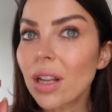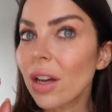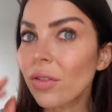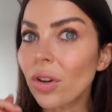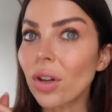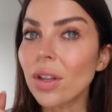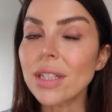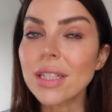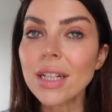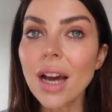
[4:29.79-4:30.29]
I've
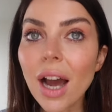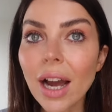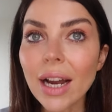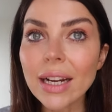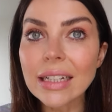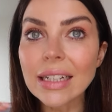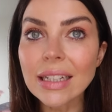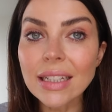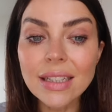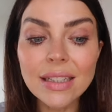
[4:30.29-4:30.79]
got the
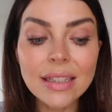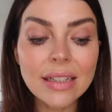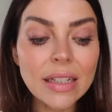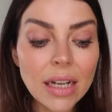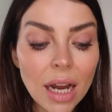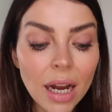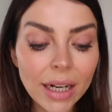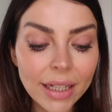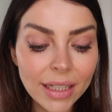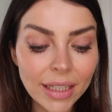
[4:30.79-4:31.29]

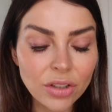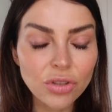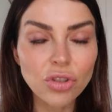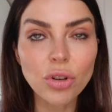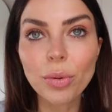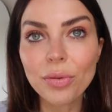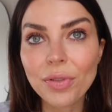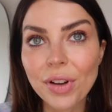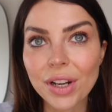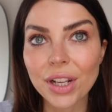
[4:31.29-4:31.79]
tiniest
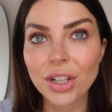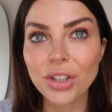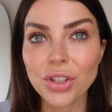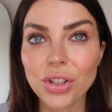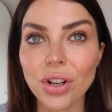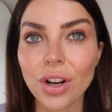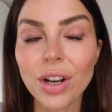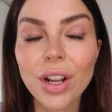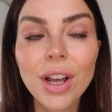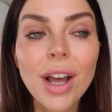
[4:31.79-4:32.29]
drop of
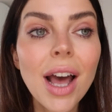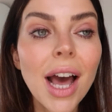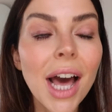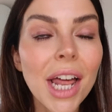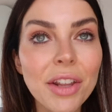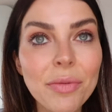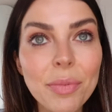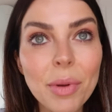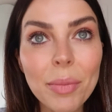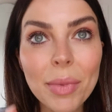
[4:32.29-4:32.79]
foundation on,
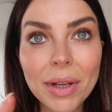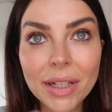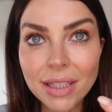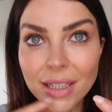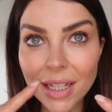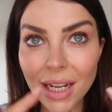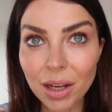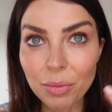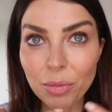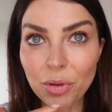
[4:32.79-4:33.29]
and I've been
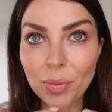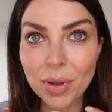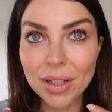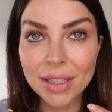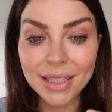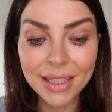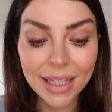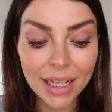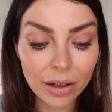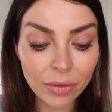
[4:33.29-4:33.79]
mixing it in with my
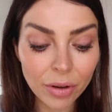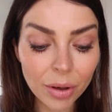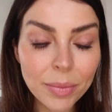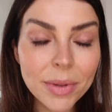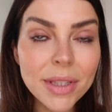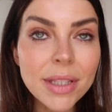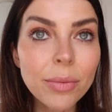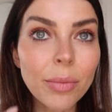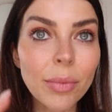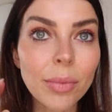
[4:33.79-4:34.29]

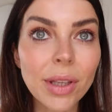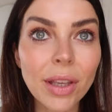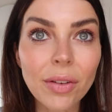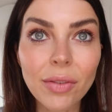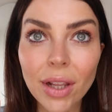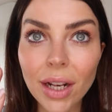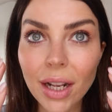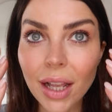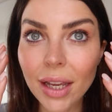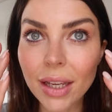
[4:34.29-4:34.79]
serum to give
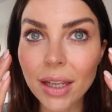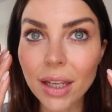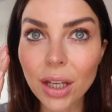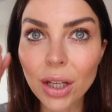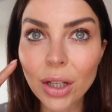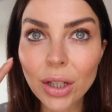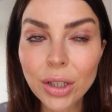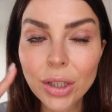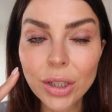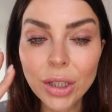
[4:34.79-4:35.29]
it like
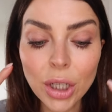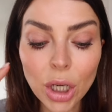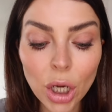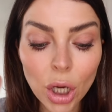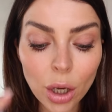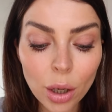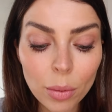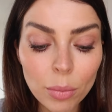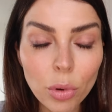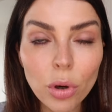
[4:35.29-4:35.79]

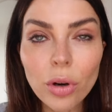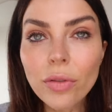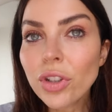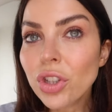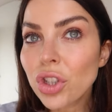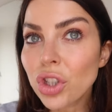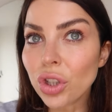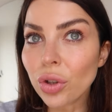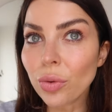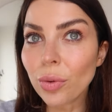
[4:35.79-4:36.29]
more of
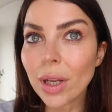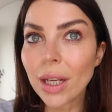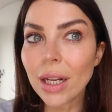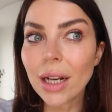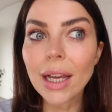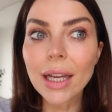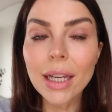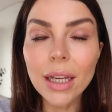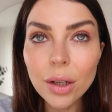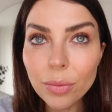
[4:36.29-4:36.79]
a dewy,
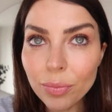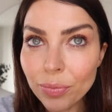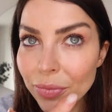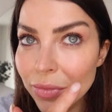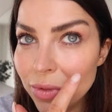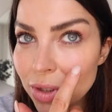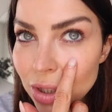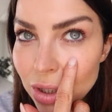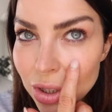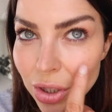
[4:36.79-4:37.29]
like,
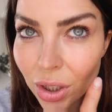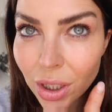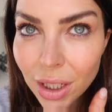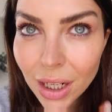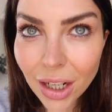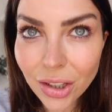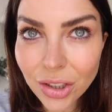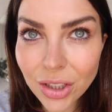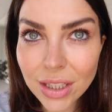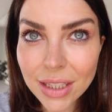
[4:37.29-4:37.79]
so you
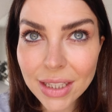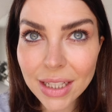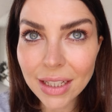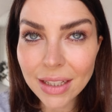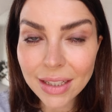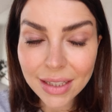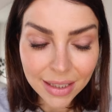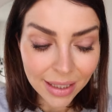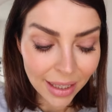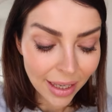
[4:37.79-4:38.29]
can actually see
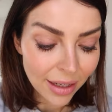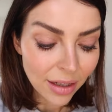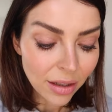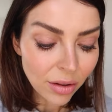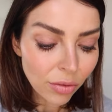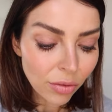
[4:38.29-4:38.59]
your skin